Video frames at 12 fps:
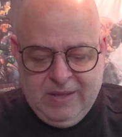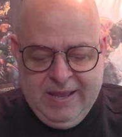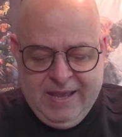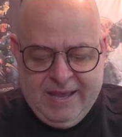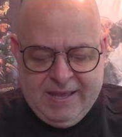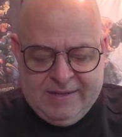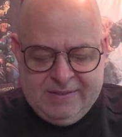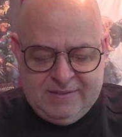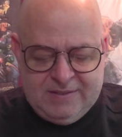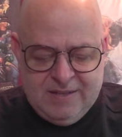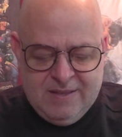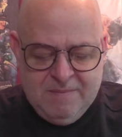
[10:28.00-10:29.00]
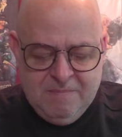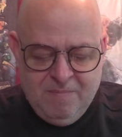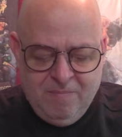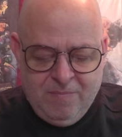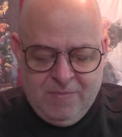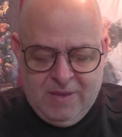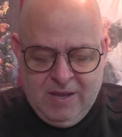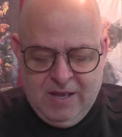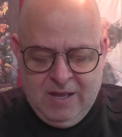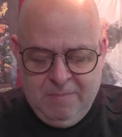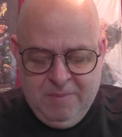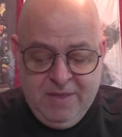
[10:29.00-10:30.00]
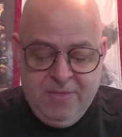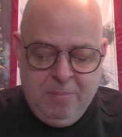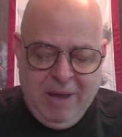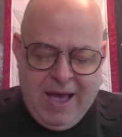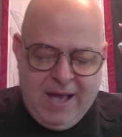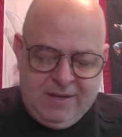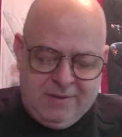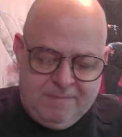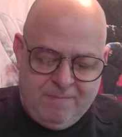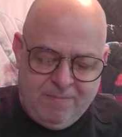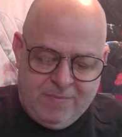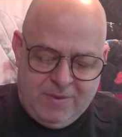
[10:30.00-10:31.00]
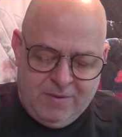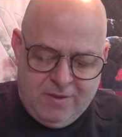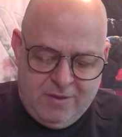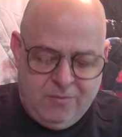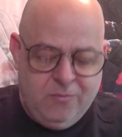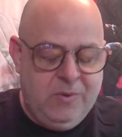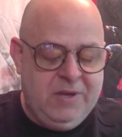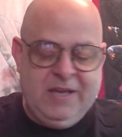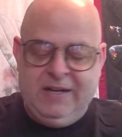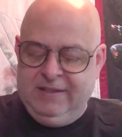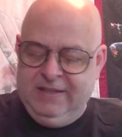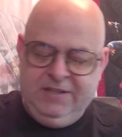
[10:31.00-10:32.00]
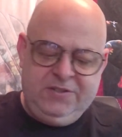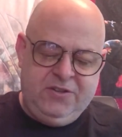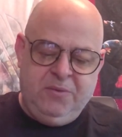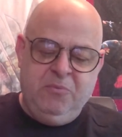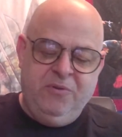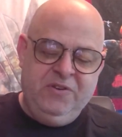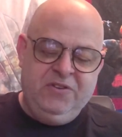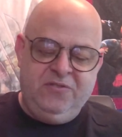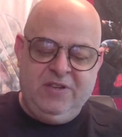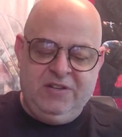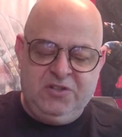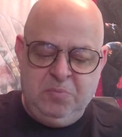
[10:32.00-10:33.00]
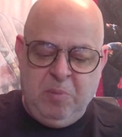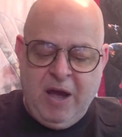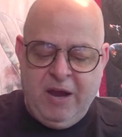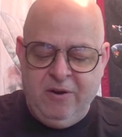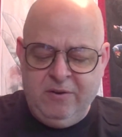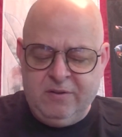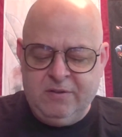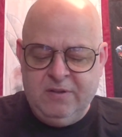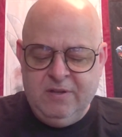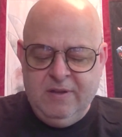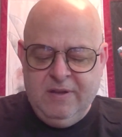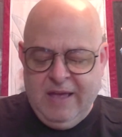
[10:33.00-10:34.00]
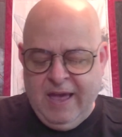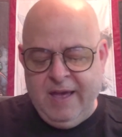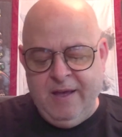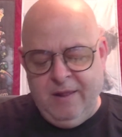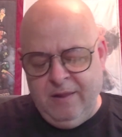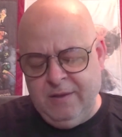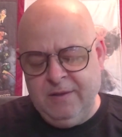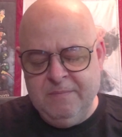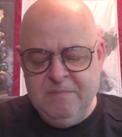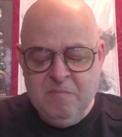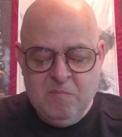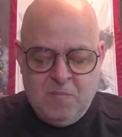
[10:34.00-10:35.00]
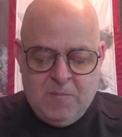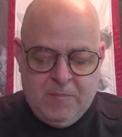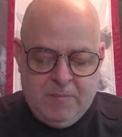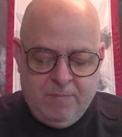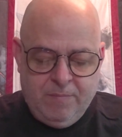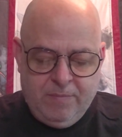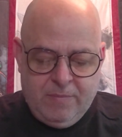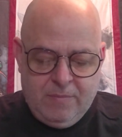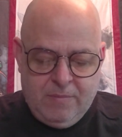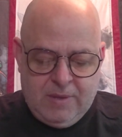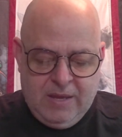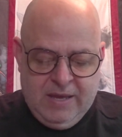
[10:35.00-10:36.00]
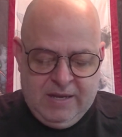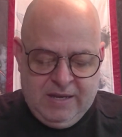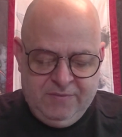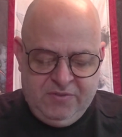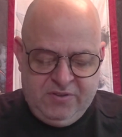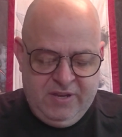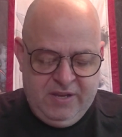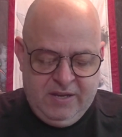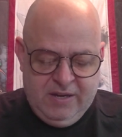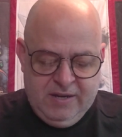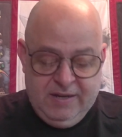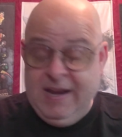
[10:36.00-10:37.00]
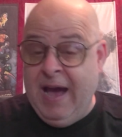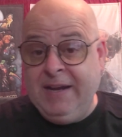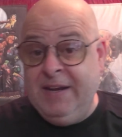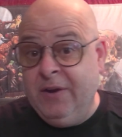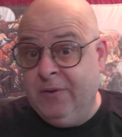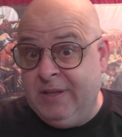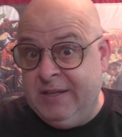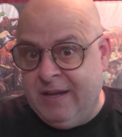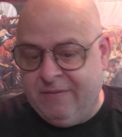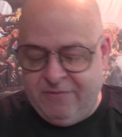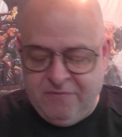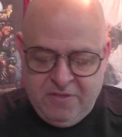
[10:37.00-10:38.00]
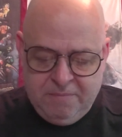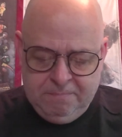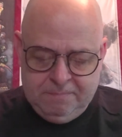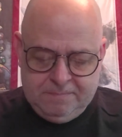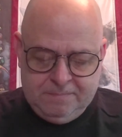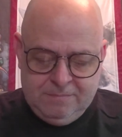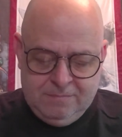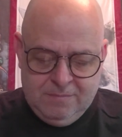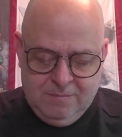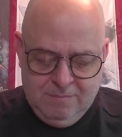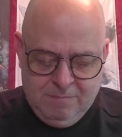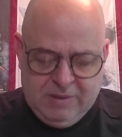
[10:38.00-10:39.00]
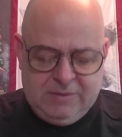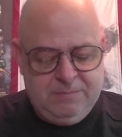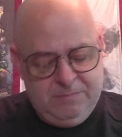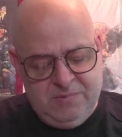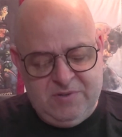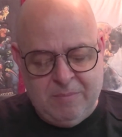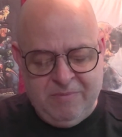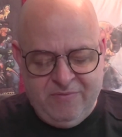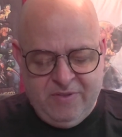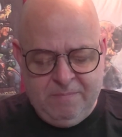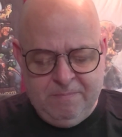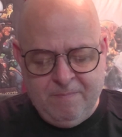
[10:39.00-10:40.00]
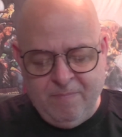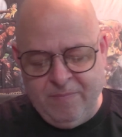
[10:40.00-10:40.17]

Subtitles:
And in the back, we get a list, the movies that inspired Hell. And I've seen not nearly enough of them, but some of them.